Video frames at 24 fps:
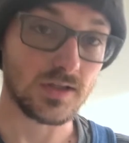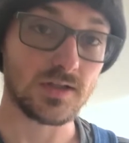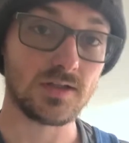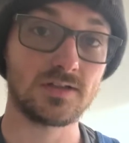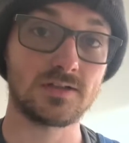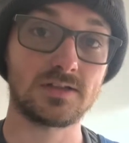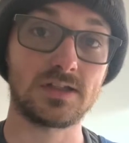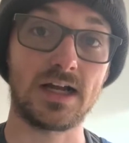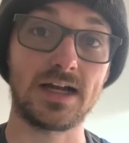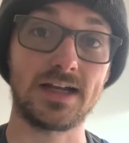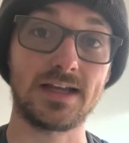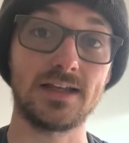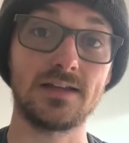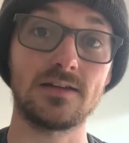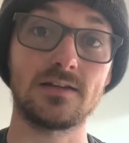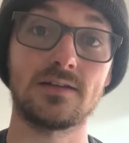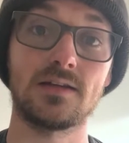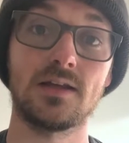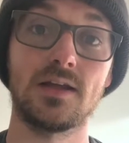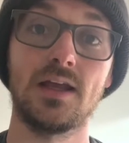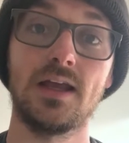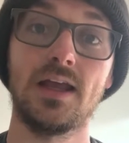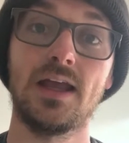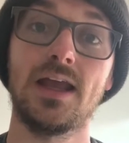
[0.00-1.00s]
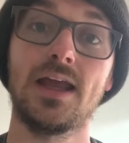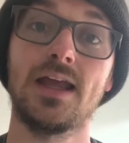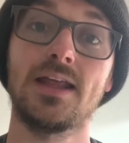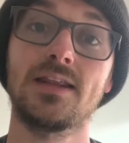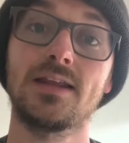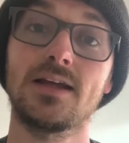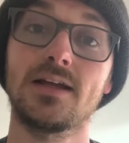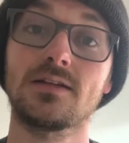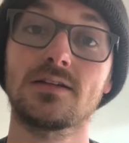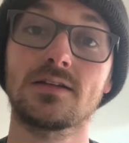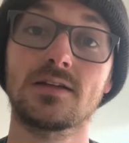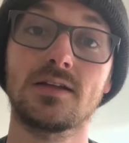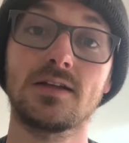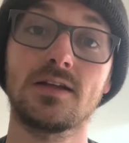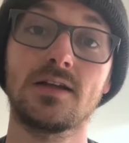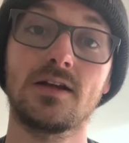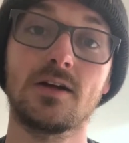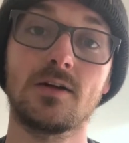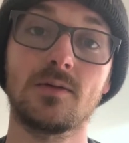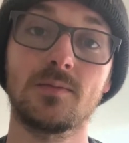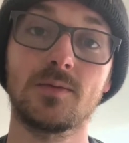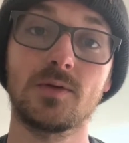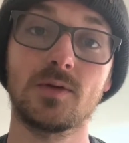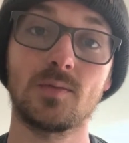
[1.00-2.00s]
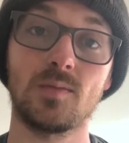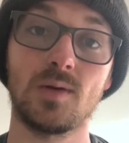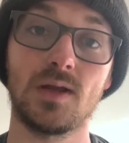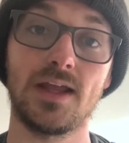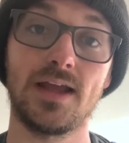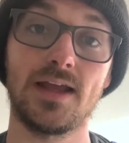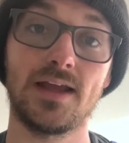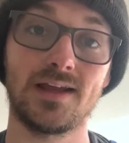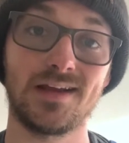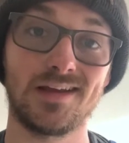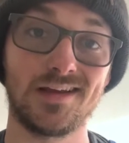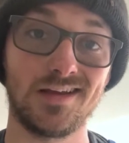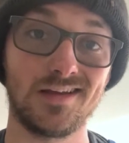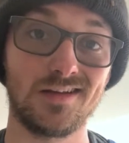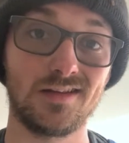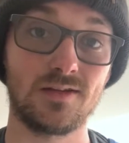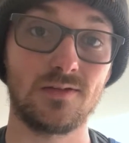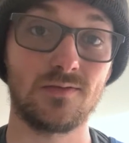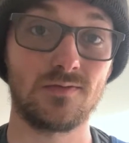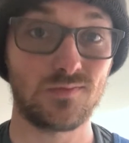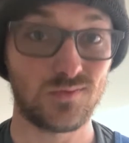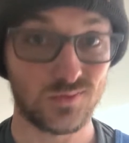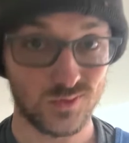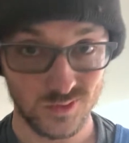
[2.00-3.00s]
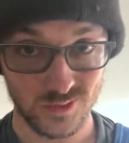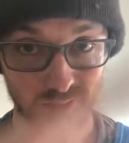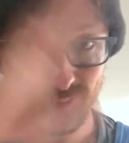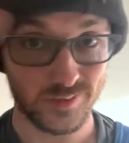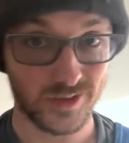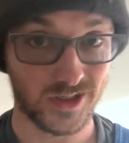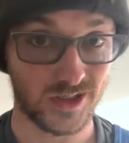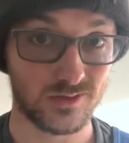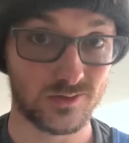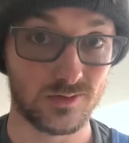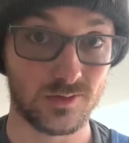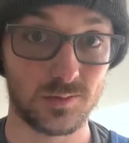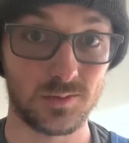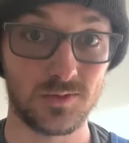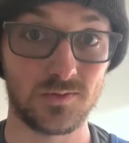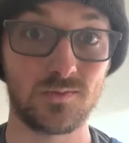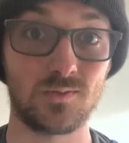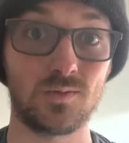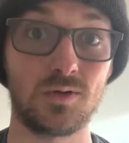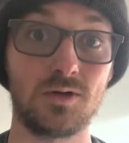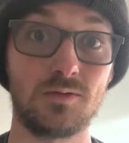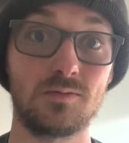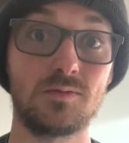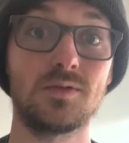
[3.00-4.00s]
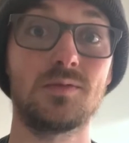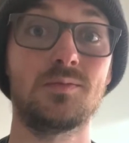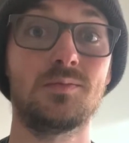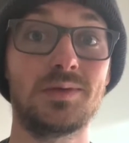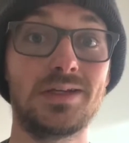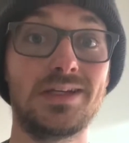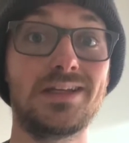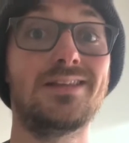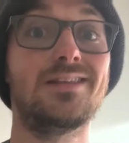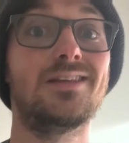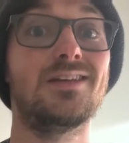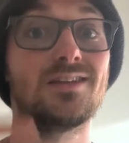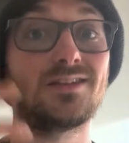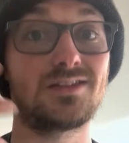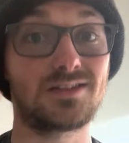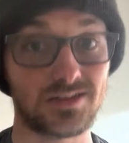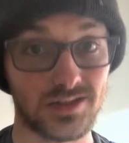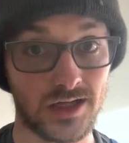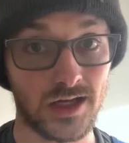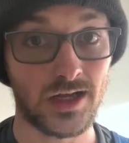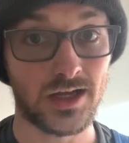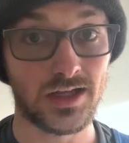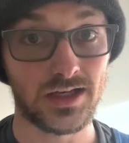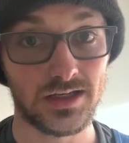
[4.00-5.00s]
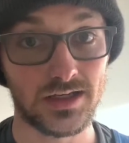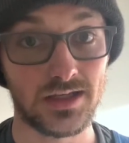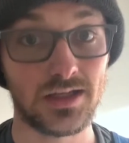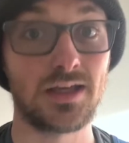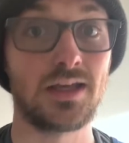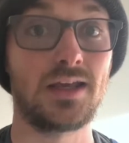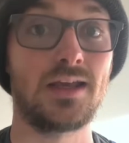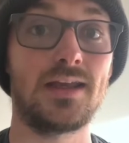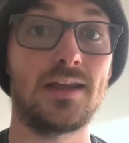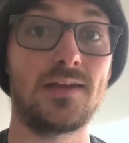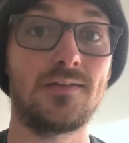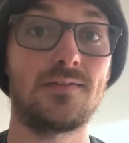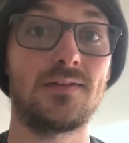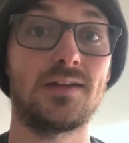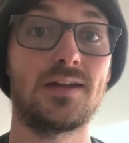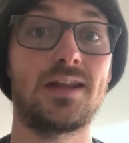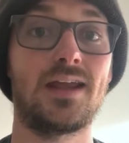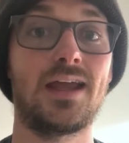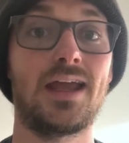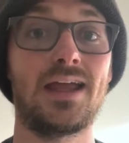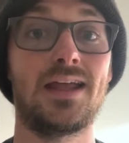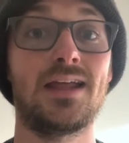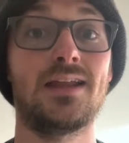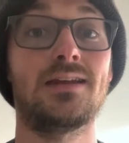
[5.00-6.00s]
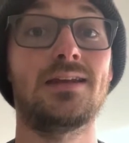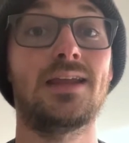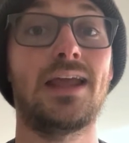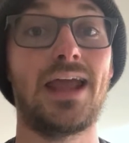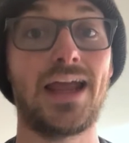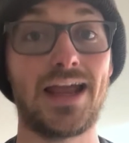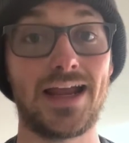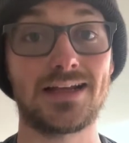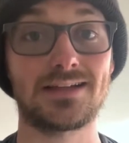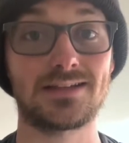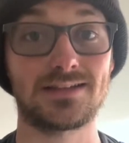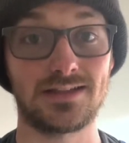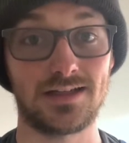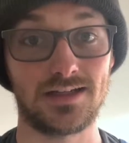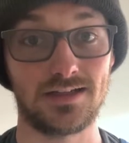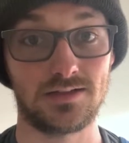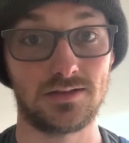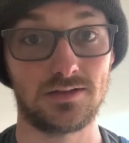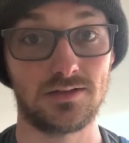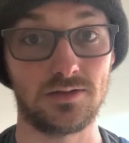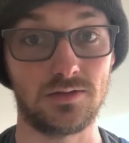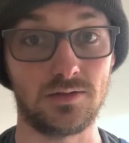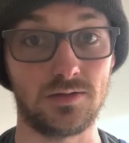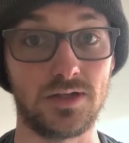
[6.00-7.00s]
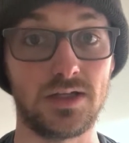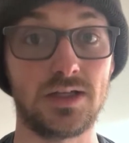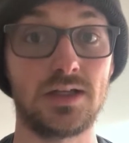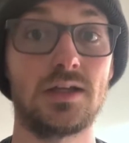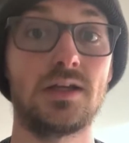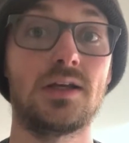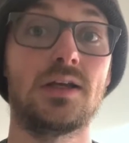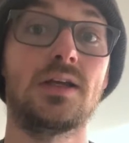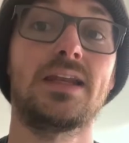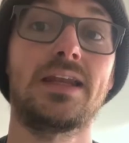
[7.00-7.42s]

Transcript: sockets. And that's going to help your plant get the full spectrum of what would be the sun if it had access to it.